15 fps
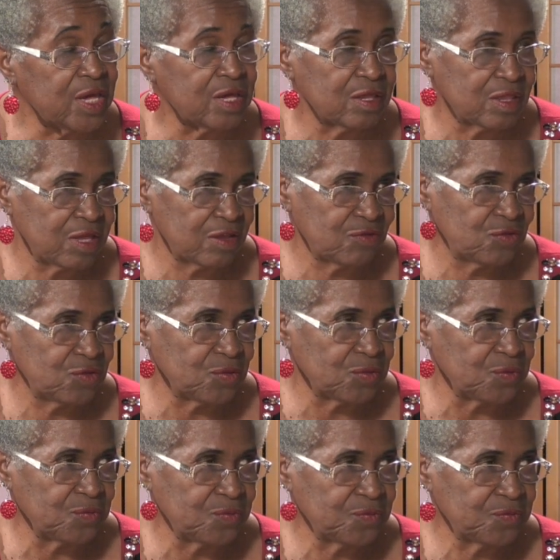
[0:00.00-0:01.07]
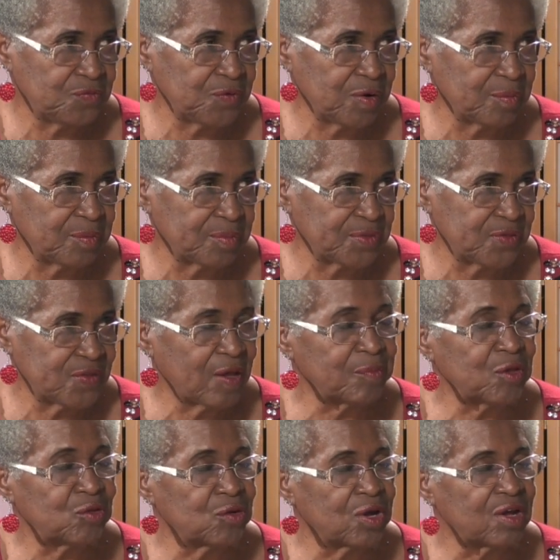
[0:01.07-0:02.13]
could get to from
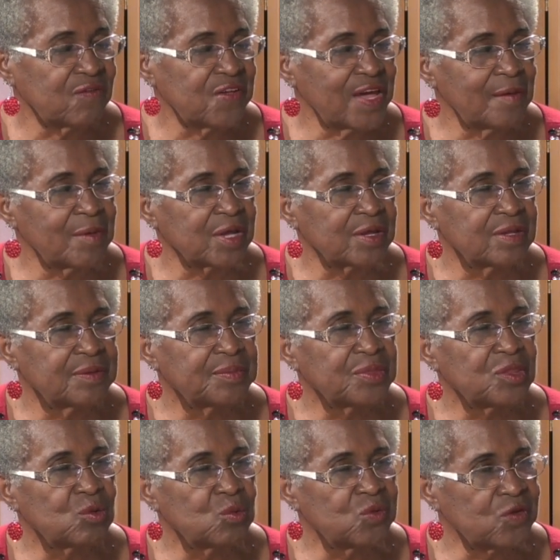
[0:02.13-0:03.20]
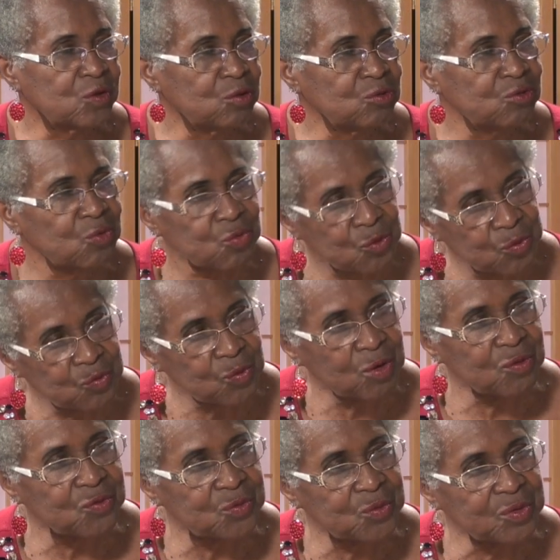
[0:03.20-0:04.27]
Sumner to Gulf Hammock was to go through
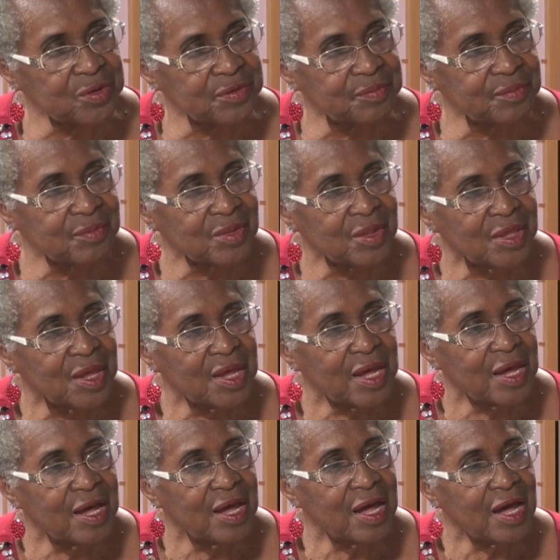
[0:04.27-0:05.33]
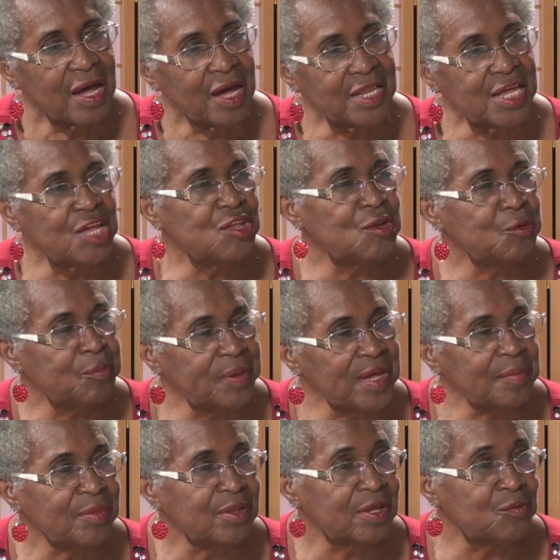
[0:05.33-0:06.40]
Rosewood. And he knew
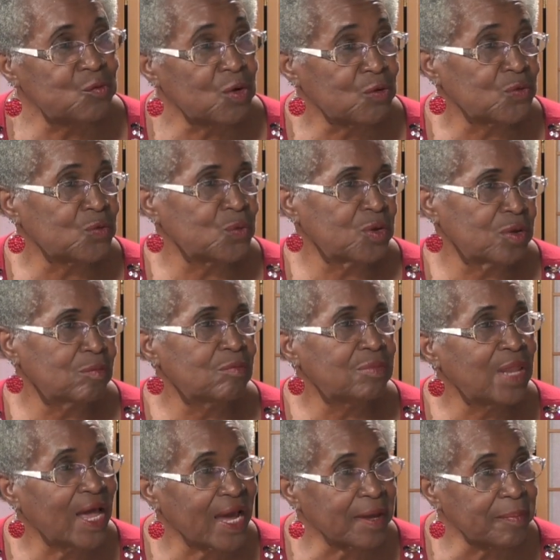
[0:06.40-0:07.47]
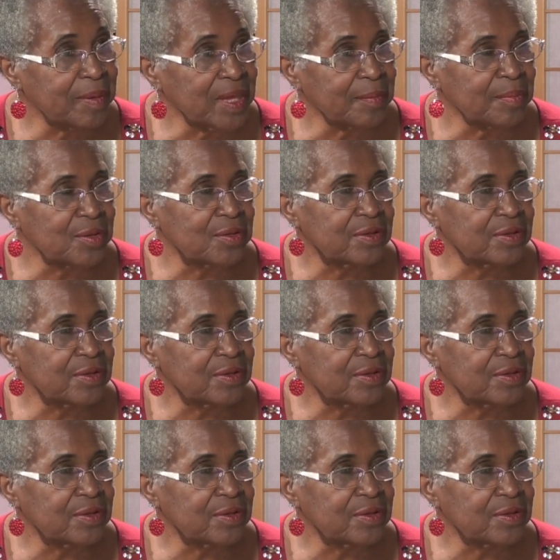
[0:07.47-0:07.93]
people in Rosewood, black people.